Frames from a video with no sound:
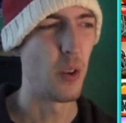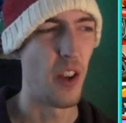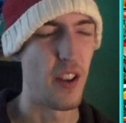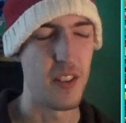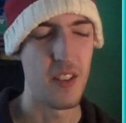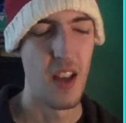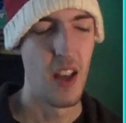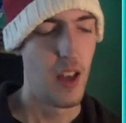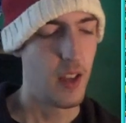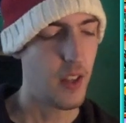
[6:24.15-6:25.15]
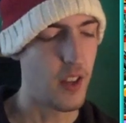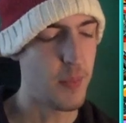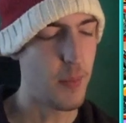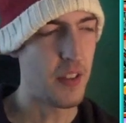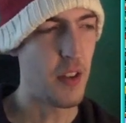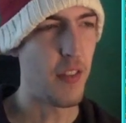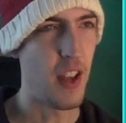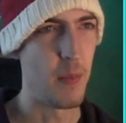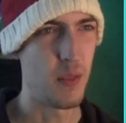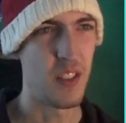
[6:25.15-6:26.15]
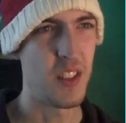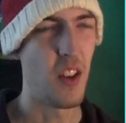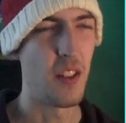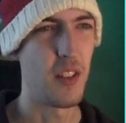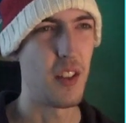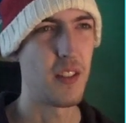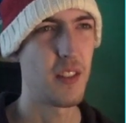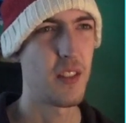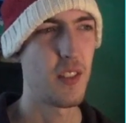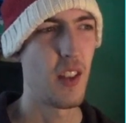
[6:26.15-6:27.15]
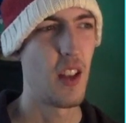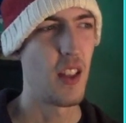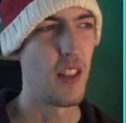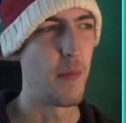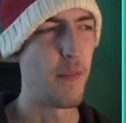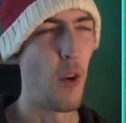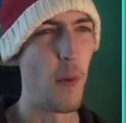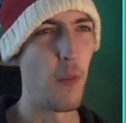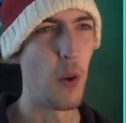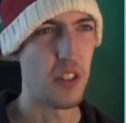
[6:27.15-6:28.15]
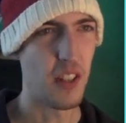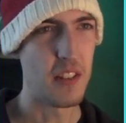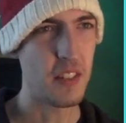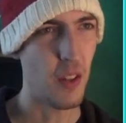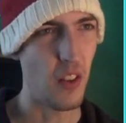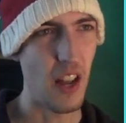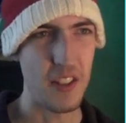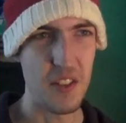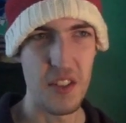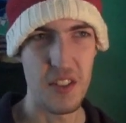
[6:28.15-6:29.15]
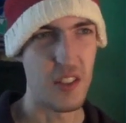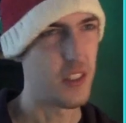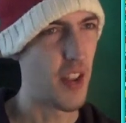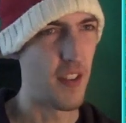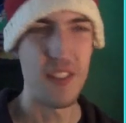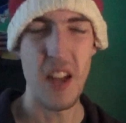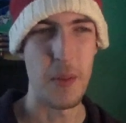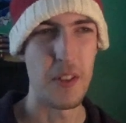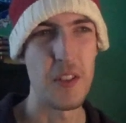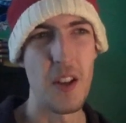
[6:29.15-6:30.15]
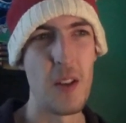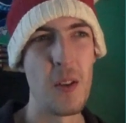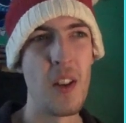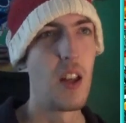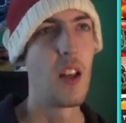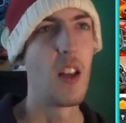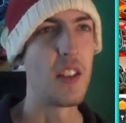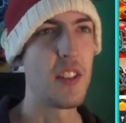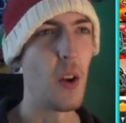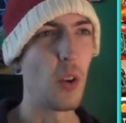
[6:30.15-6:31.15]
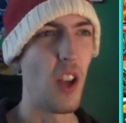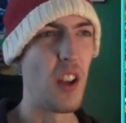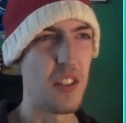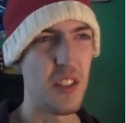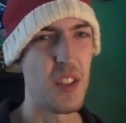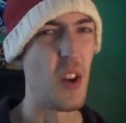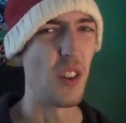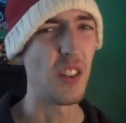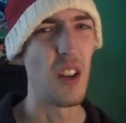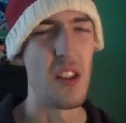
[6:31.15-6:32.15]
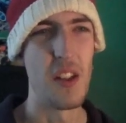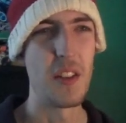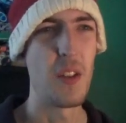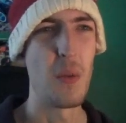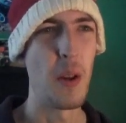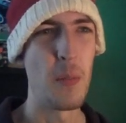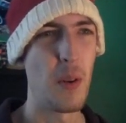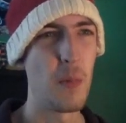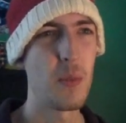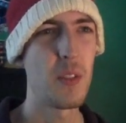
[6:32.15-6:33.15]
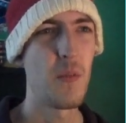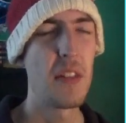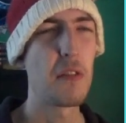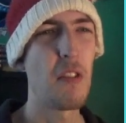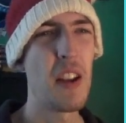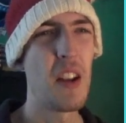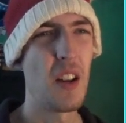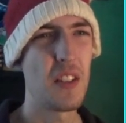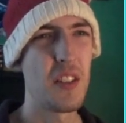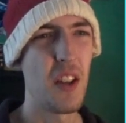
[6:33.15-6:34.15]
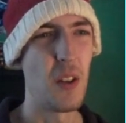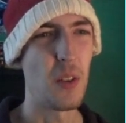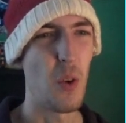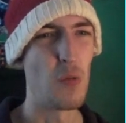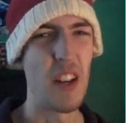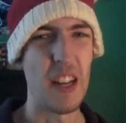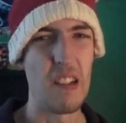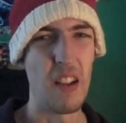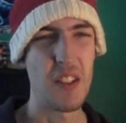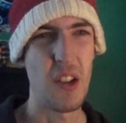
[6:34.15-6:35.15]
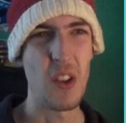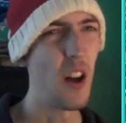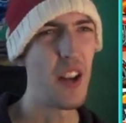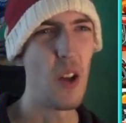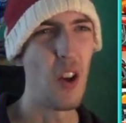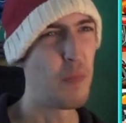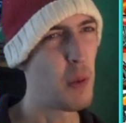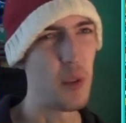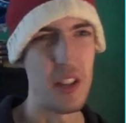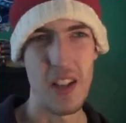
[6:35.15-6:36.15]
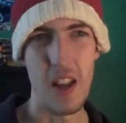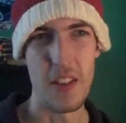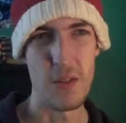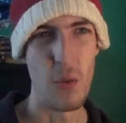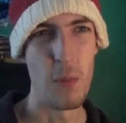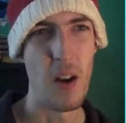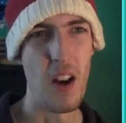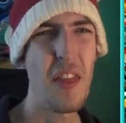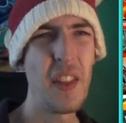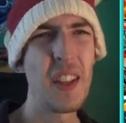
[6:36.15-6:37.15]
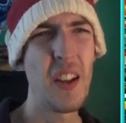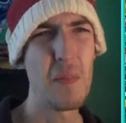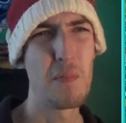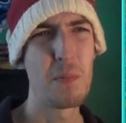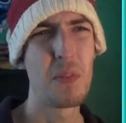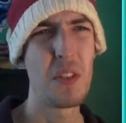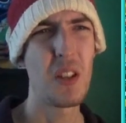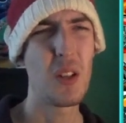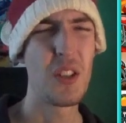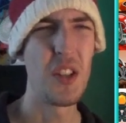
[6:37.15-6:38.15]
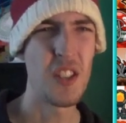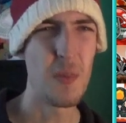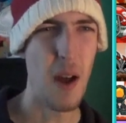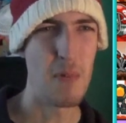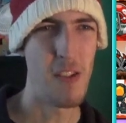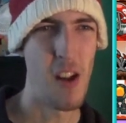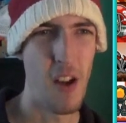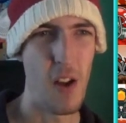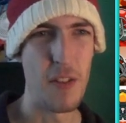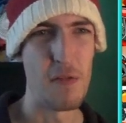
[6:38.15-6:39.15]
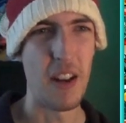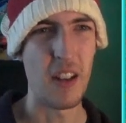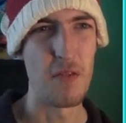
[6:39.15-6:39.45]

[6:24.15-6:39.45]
good. It's good especially for imps and scientists, the form of which you can inskill, and the latter just does serious damage too. It's still good, it's just not as good as the other 2 Beam Bombs. The Green Artichoke, or regular Artichoke, I know a lot of people dislike this one, but I think I just about prefer that over the regular